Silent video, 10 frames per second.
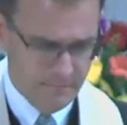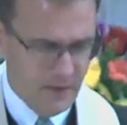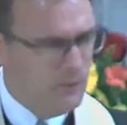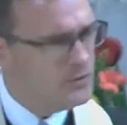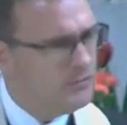
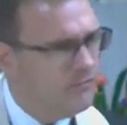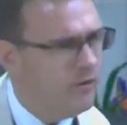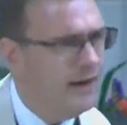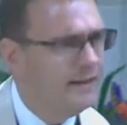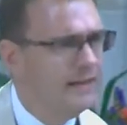It was
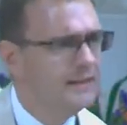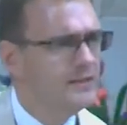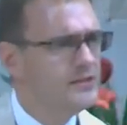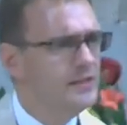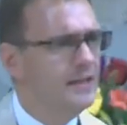frightening to
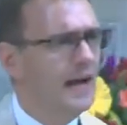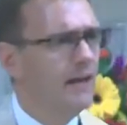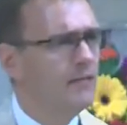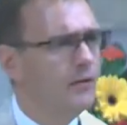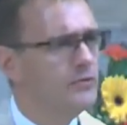see how
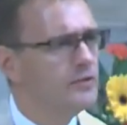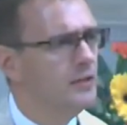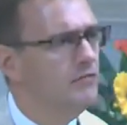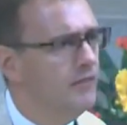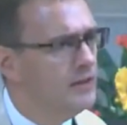those
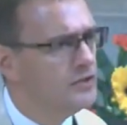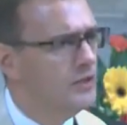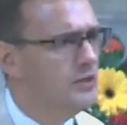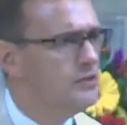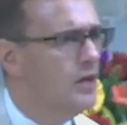
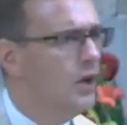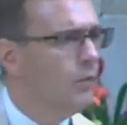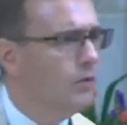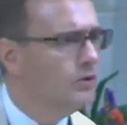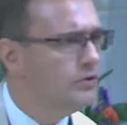convictions
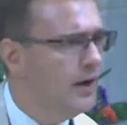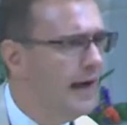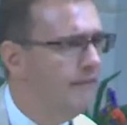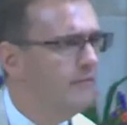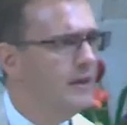were
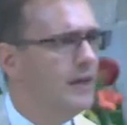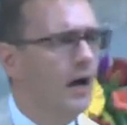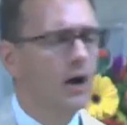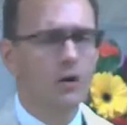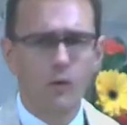driving a
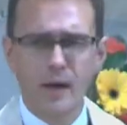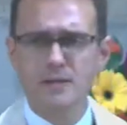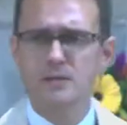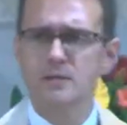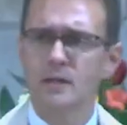
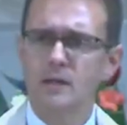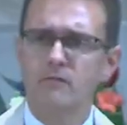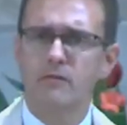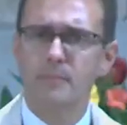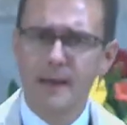quest
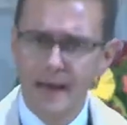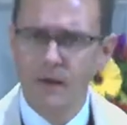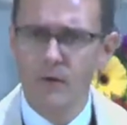for power.